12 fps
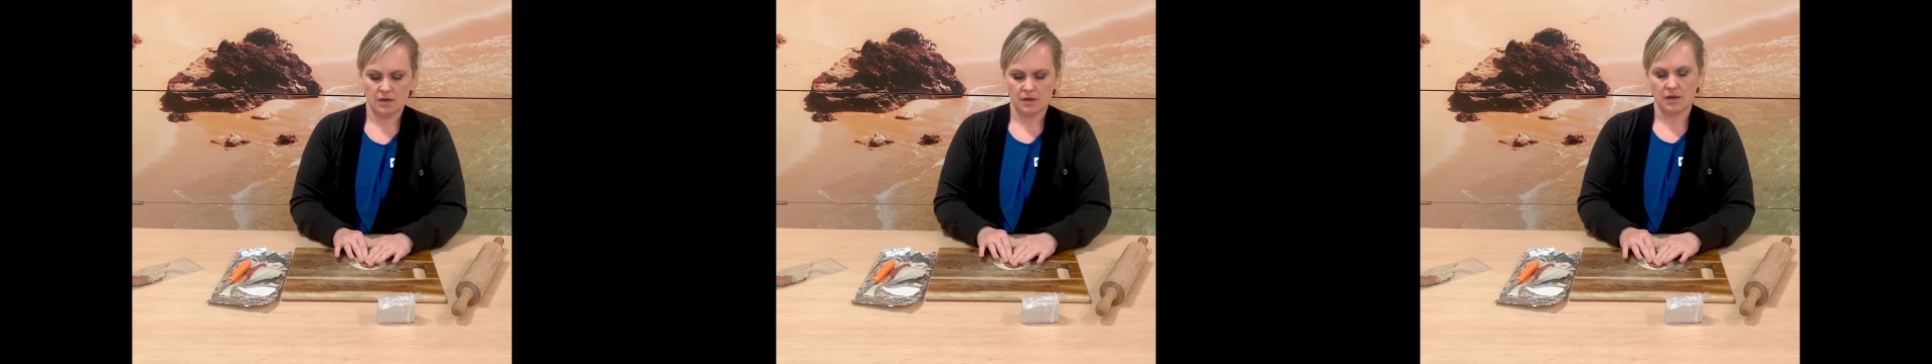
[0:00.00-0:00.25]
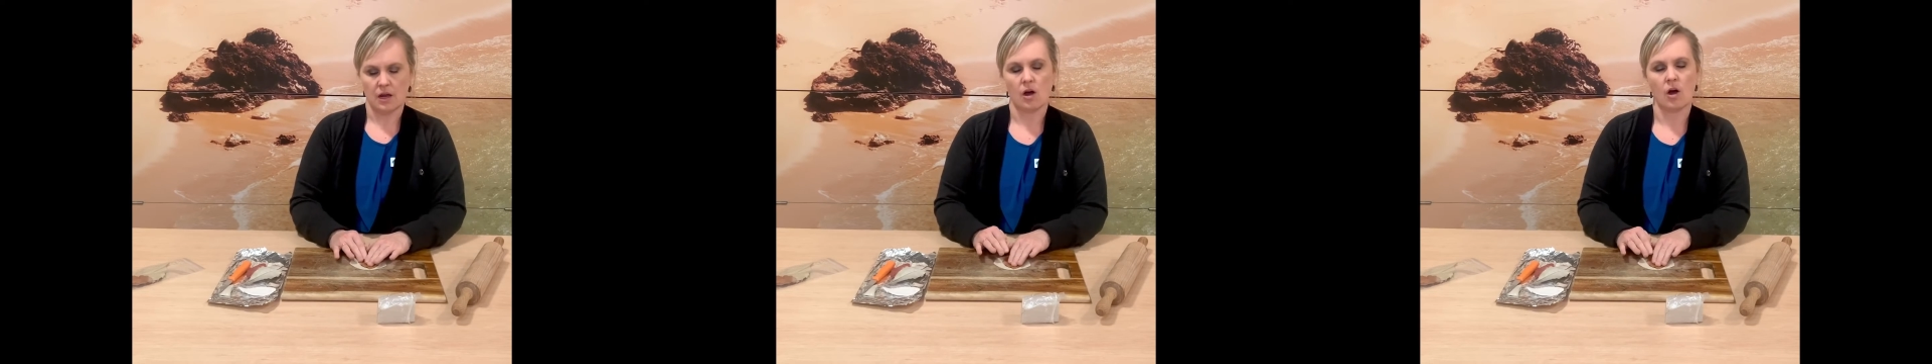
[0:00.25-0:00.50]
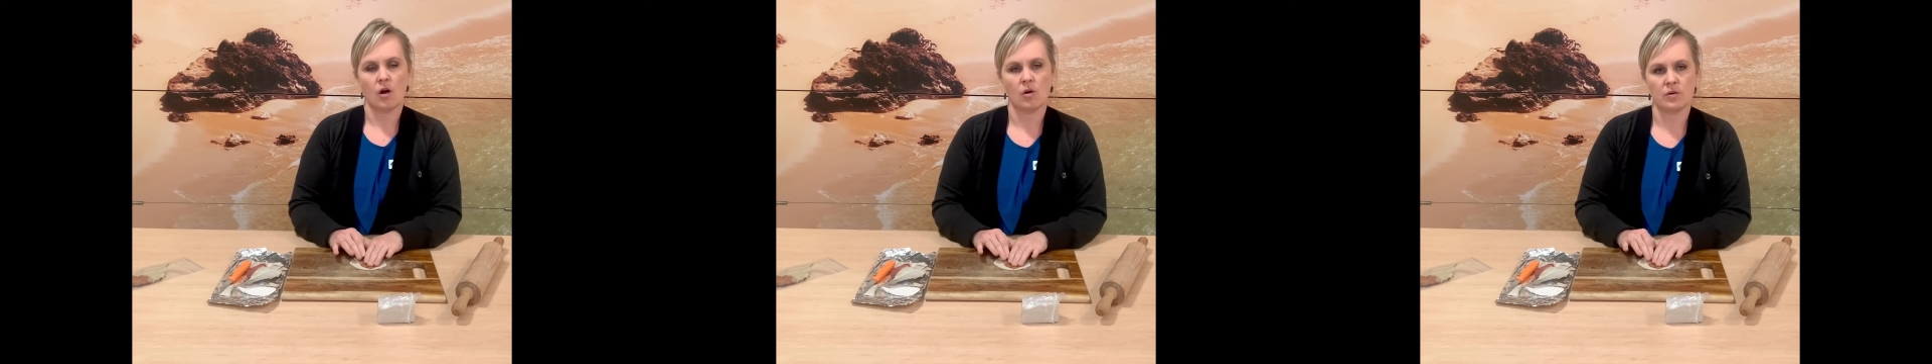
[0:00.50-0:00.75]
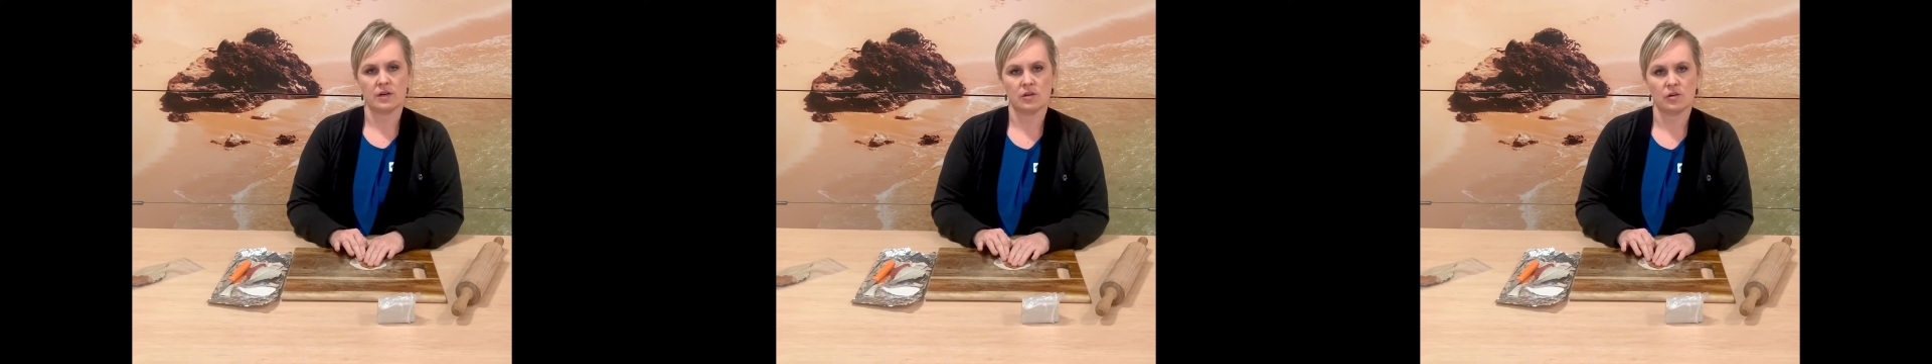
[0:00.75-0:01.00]
Now
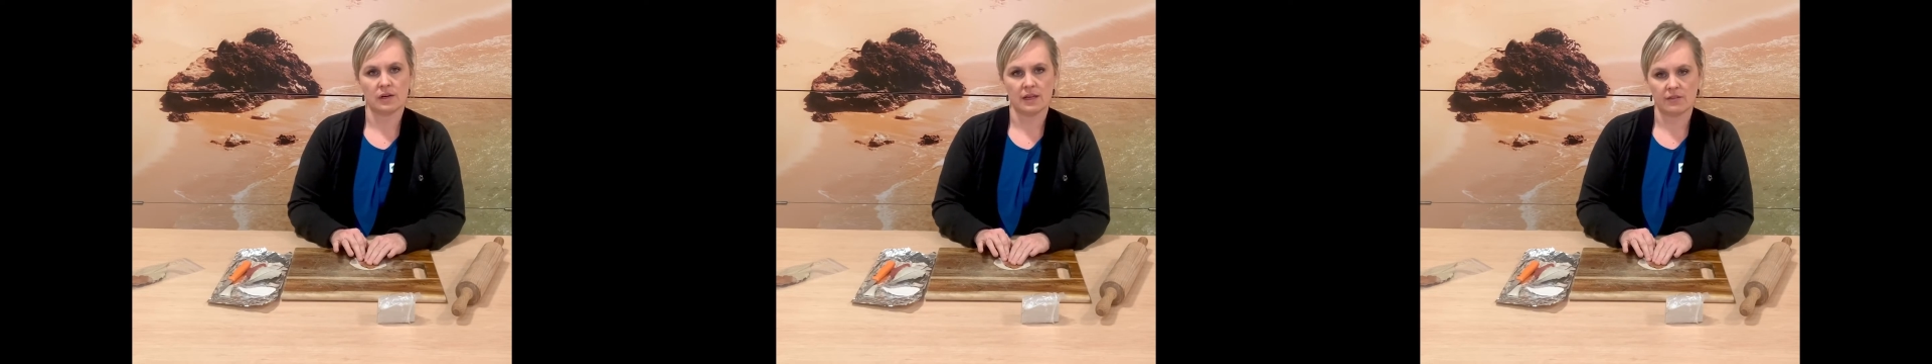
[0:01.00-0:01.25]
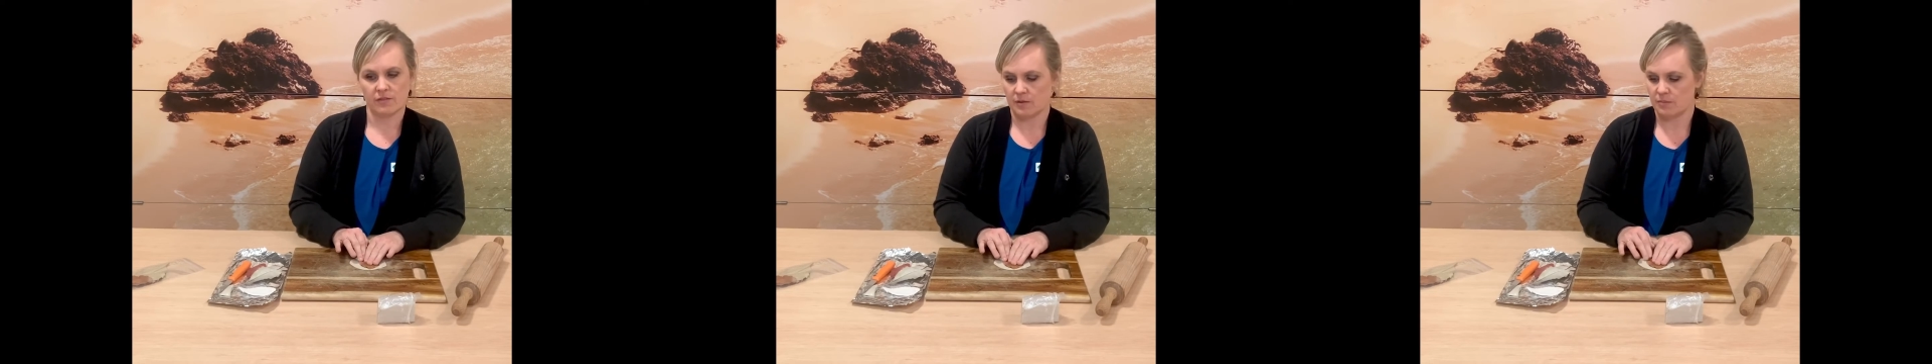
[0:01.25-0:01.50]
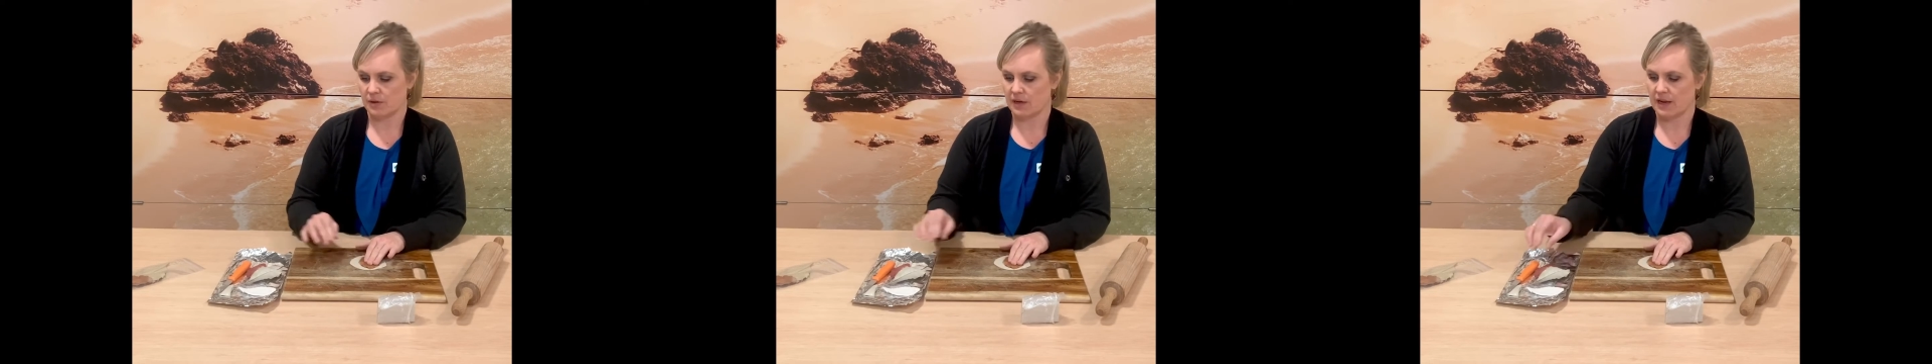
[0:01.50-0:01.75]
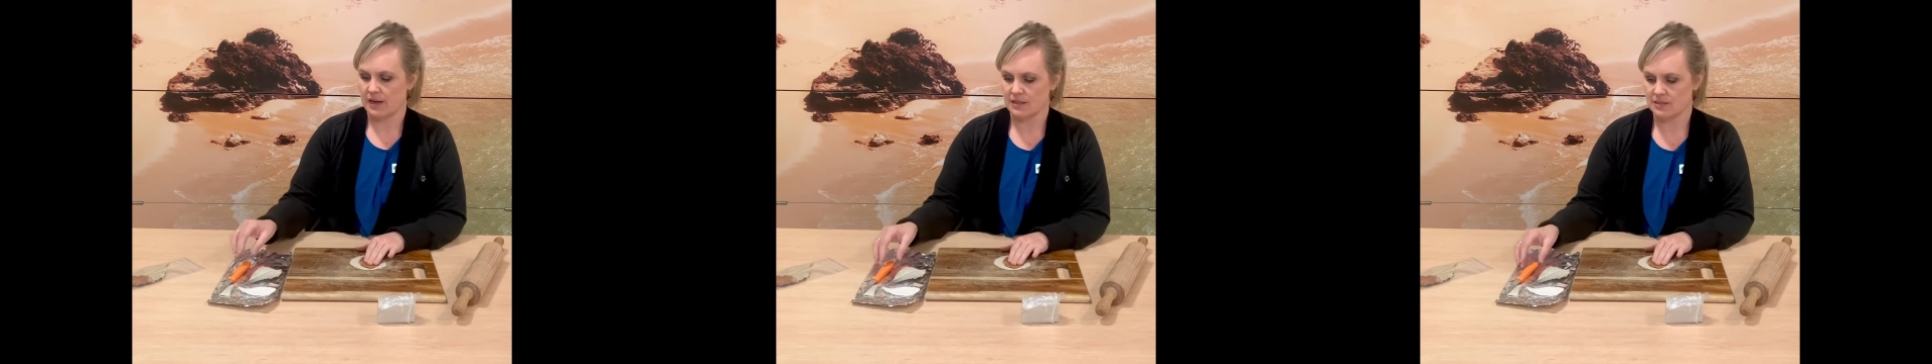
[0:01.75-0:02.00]
holding your leaf in
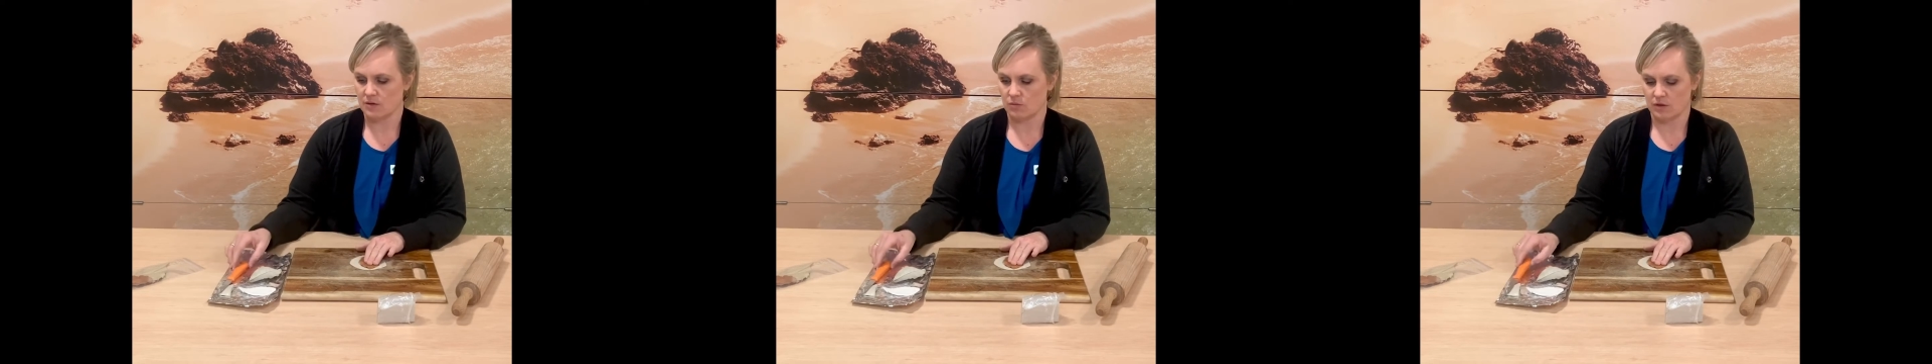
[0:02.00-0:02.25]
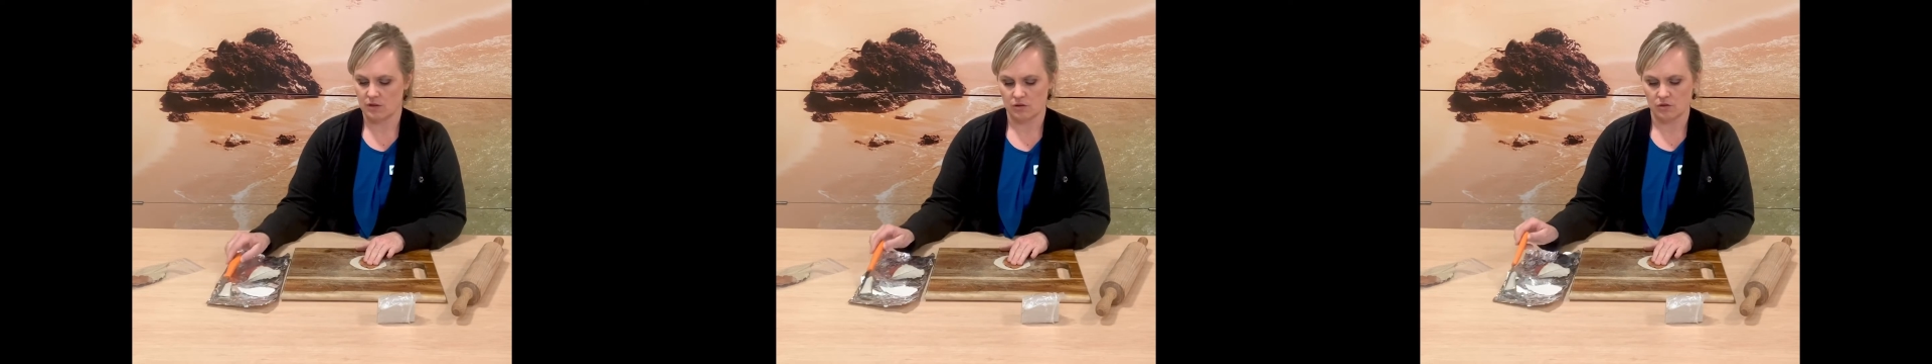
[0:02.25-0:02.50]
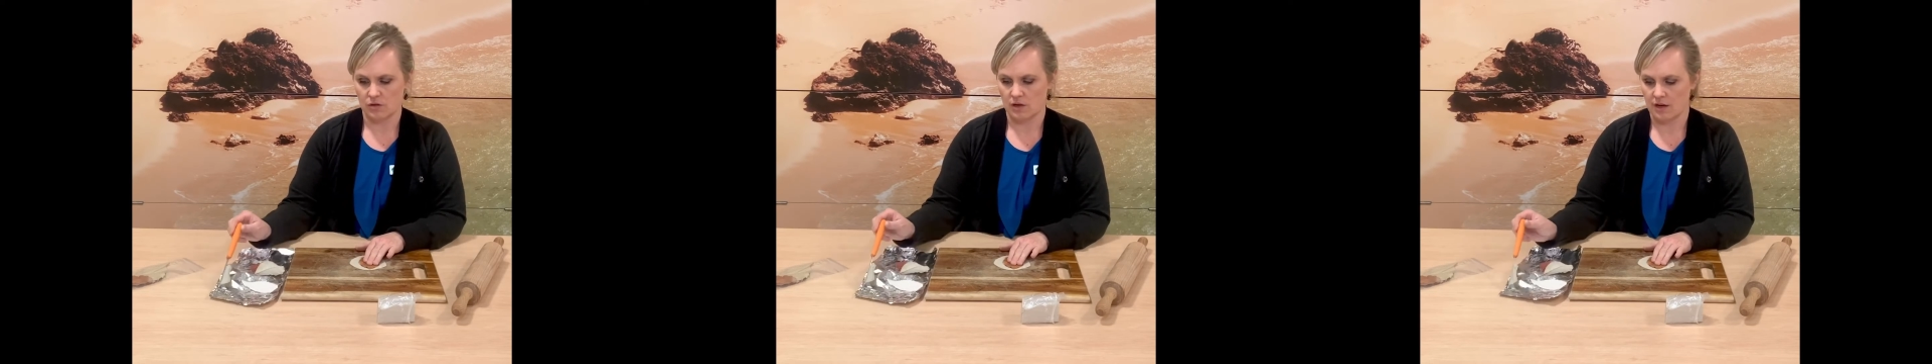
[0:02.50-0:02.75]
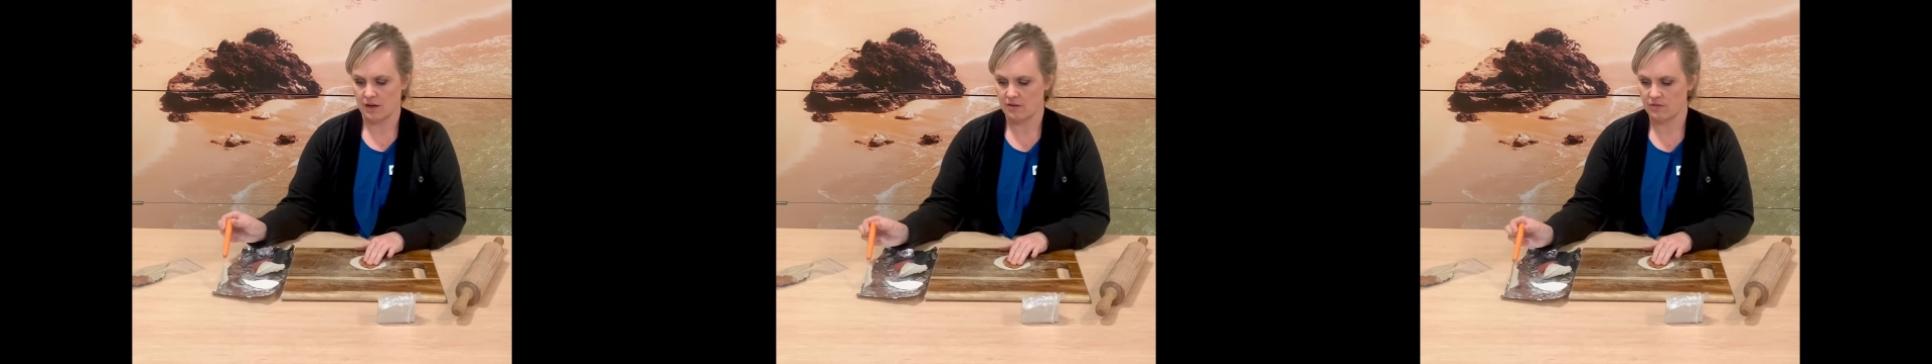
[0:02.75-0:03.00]
place and with your
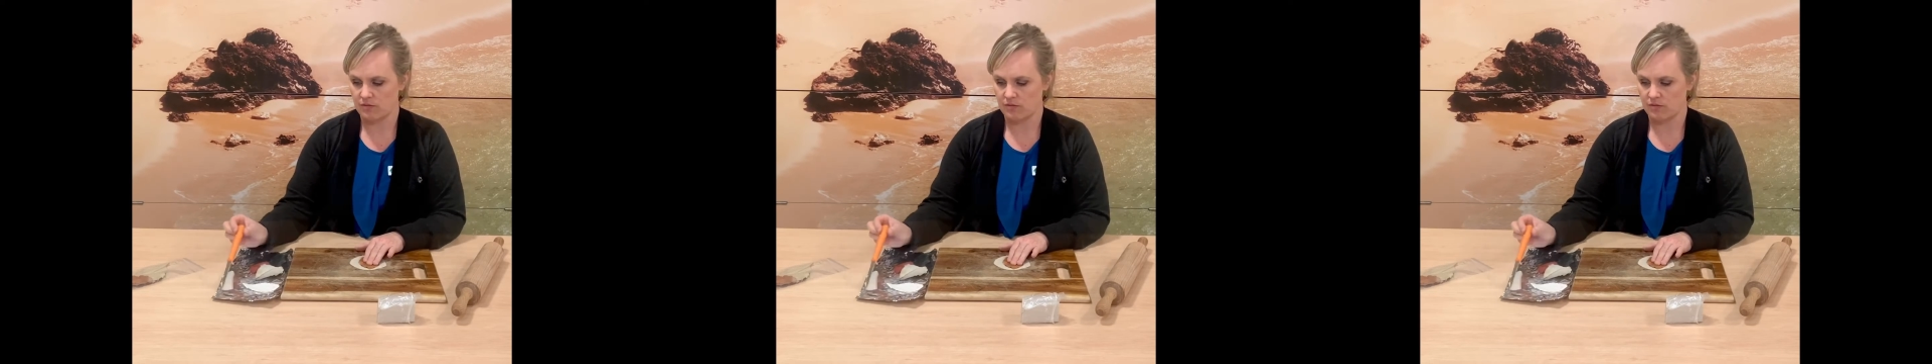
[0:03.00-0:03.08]
knife,